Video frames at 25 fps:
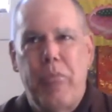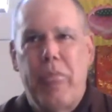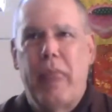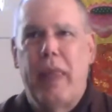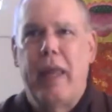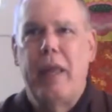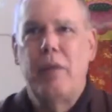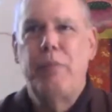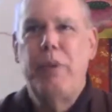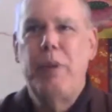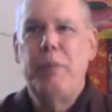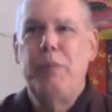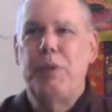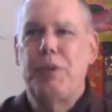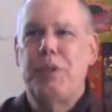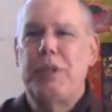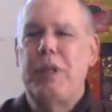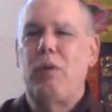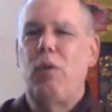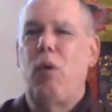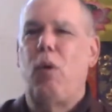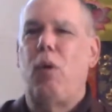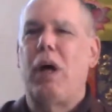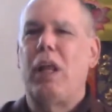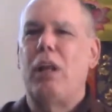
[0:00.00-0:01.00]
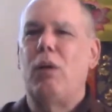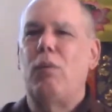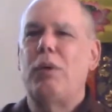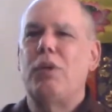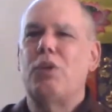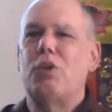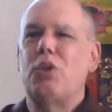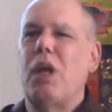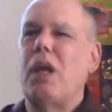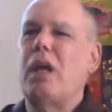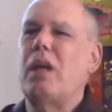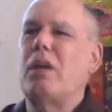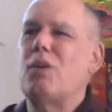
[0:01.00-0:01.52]
And people say, well, why don't we
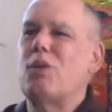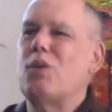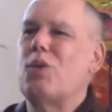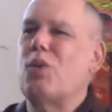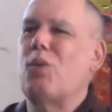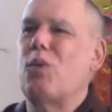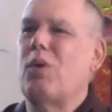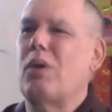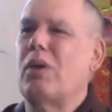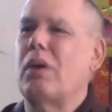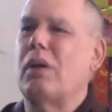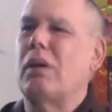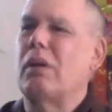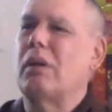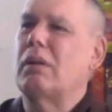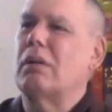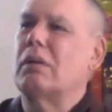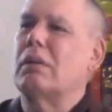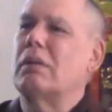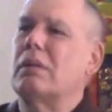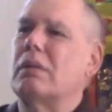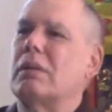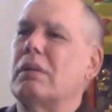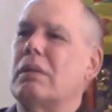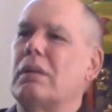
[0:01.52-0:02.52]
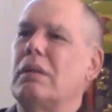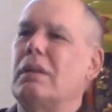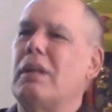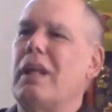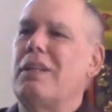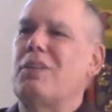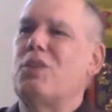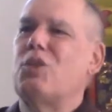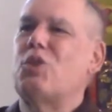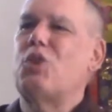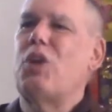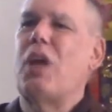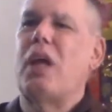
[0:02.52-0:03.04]
change the world?
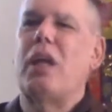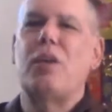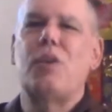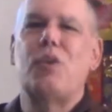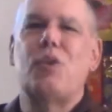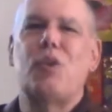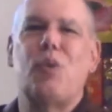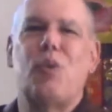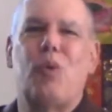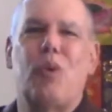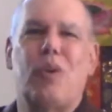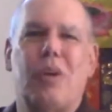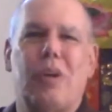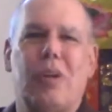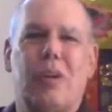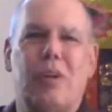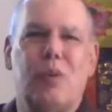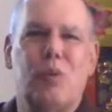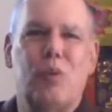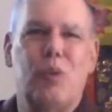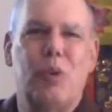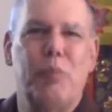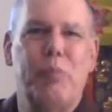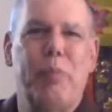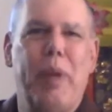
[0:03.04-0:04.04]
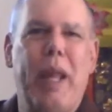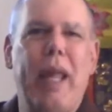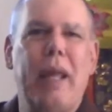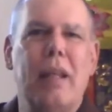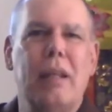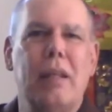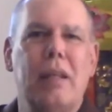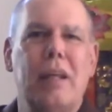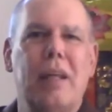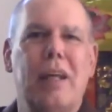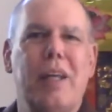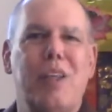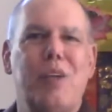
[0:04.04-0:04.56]
Let's change the world. We'll
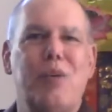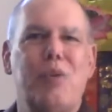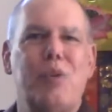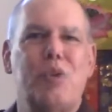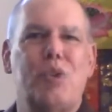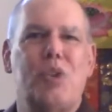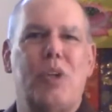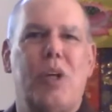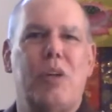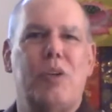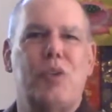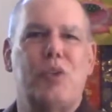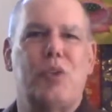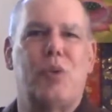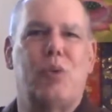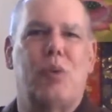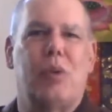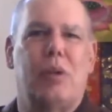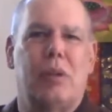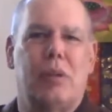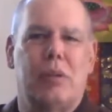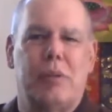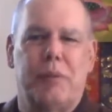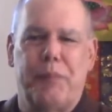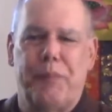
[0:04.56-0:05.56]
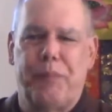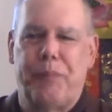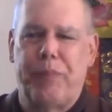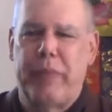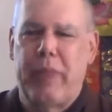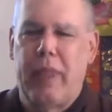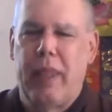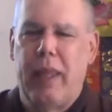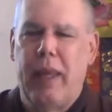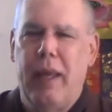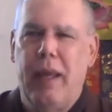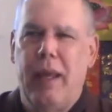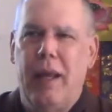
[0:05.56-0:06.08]
band together and change the world.
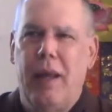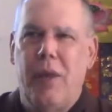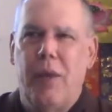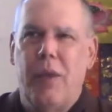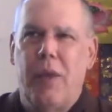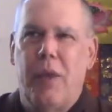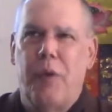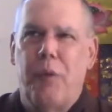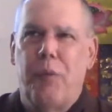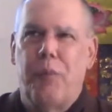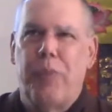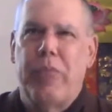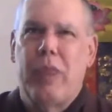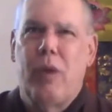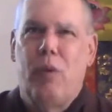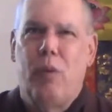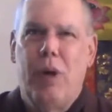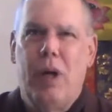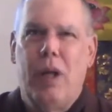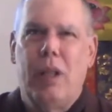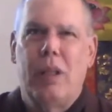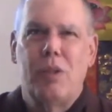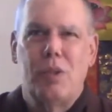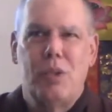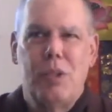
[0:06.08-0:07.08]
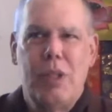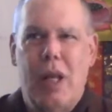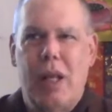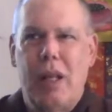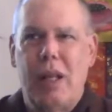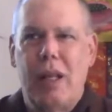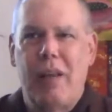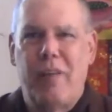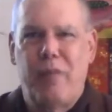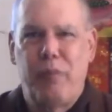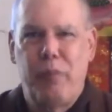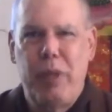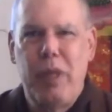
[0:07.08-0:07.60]
Well, there's not
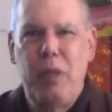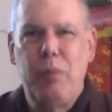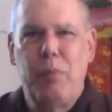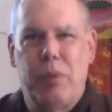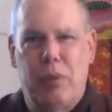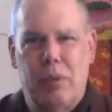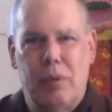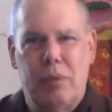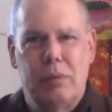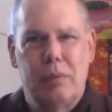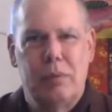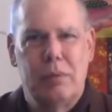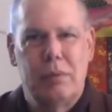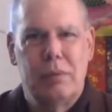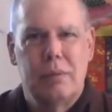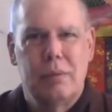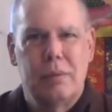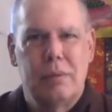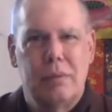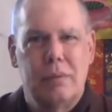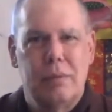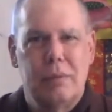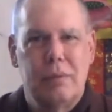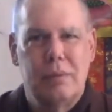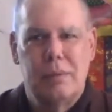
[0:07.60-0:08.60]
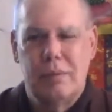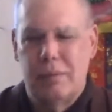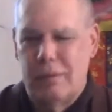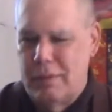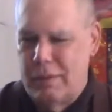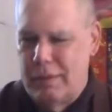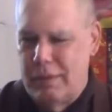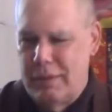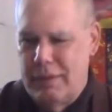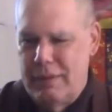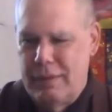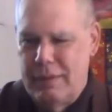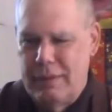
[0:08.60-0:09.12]
enough people
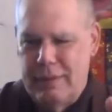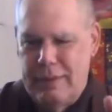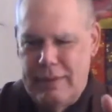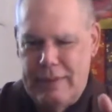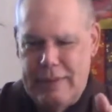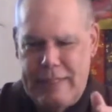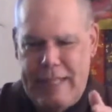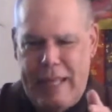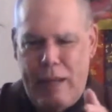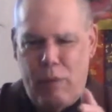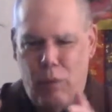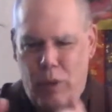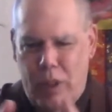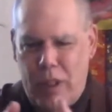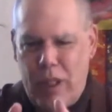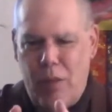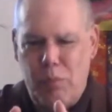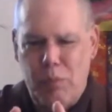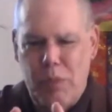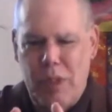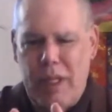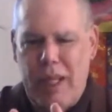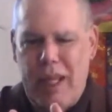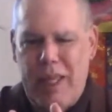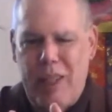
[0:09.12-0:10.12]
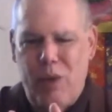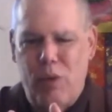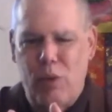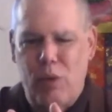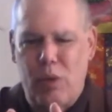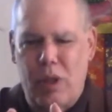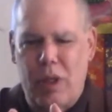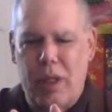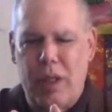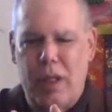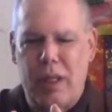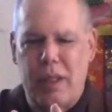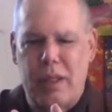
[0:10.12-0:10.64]
that will come together and
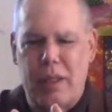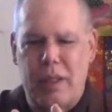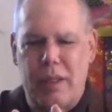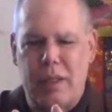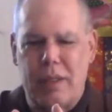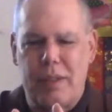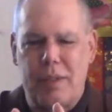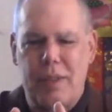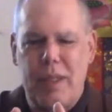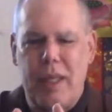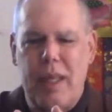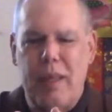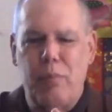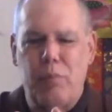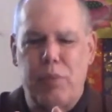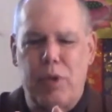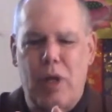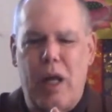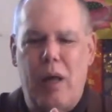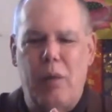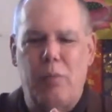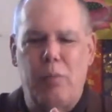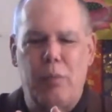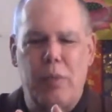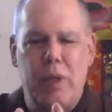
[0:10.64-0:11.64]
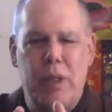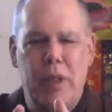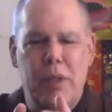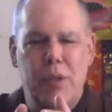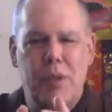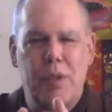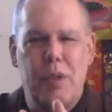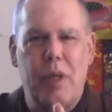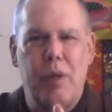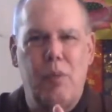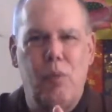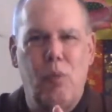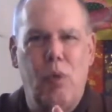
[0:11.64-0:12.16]
look at it, the same problem in the
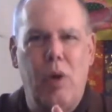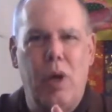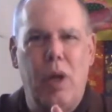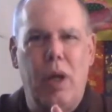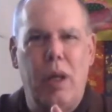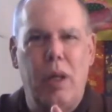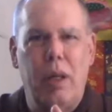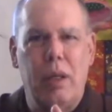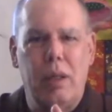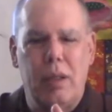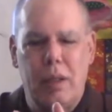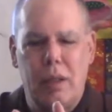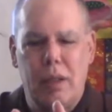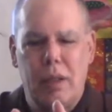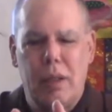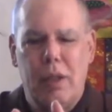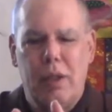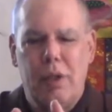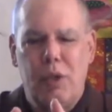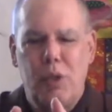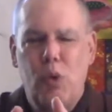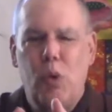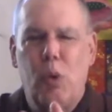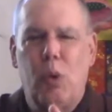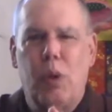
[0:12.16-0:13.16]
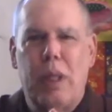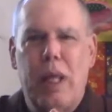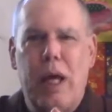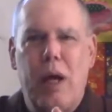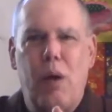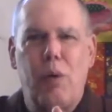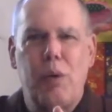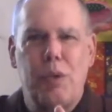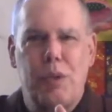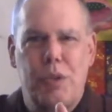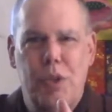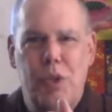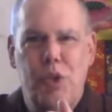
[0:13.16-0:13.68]
same way, to
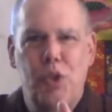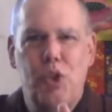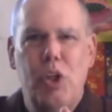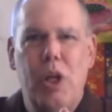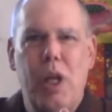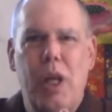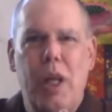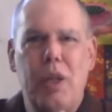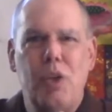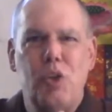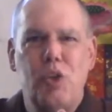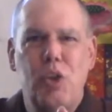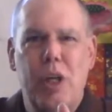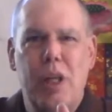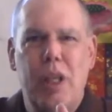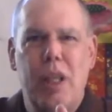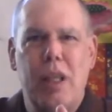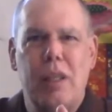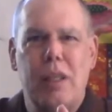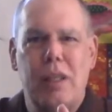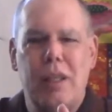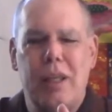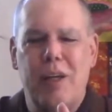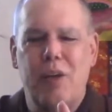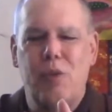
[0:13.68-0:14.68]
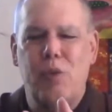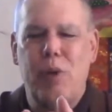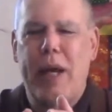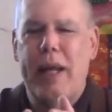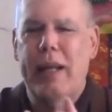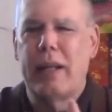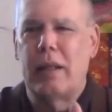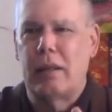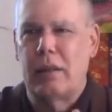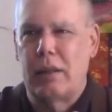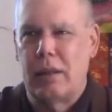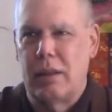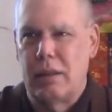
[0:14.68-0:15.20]
allow us to change anything
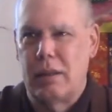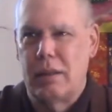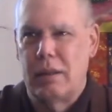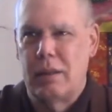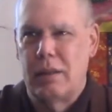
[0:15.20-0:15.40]
radically.